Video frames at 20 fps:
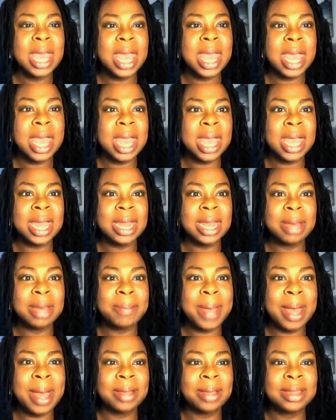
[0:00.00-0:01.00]
and
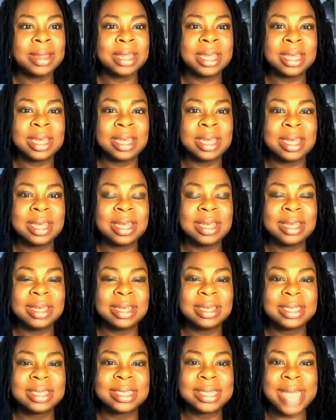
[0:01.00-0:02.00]
about the
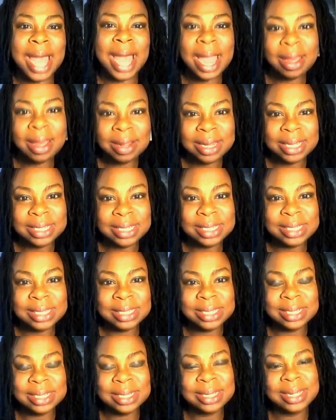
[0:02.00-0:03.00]

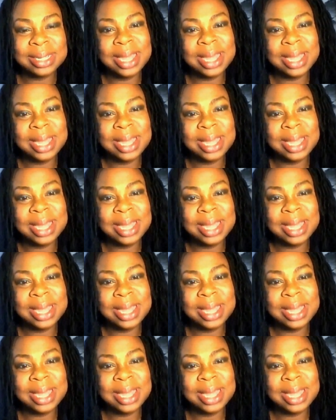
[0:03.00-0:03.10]
stylist